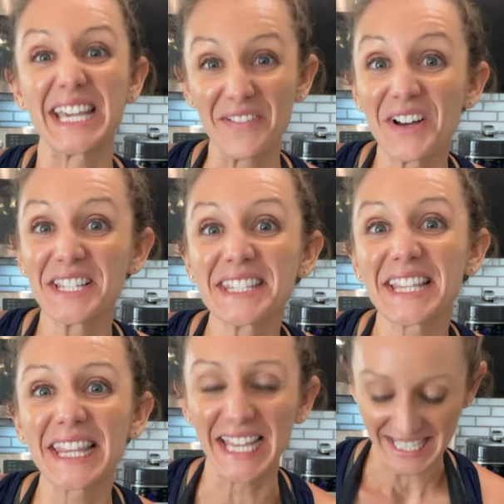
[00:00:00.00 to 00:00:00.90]
Give us the
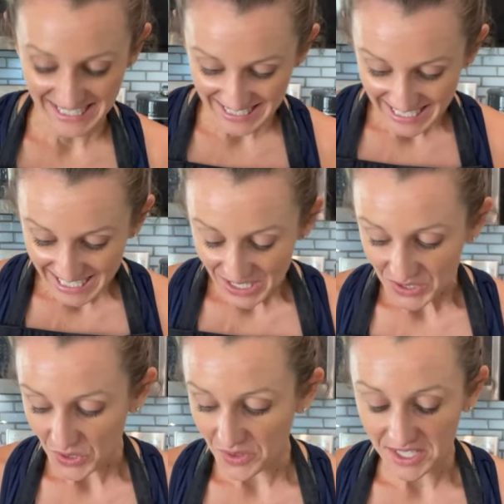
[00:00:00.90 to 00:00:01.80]
lids.
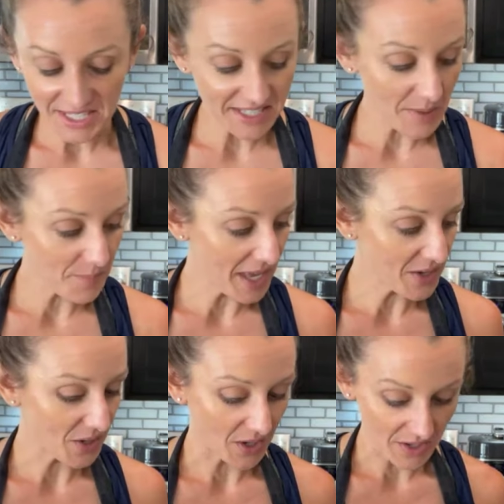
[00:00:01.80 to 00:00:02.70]
So this is a
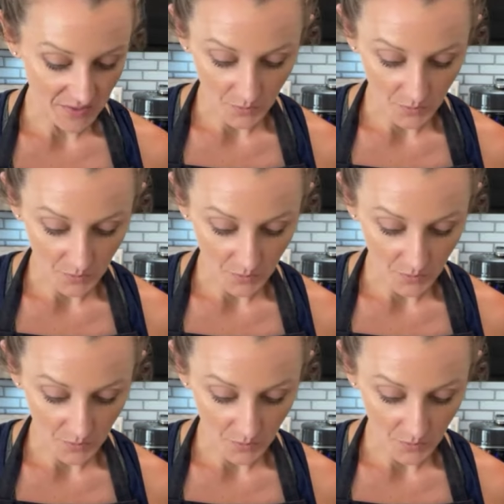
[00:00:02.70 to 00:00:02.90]
baker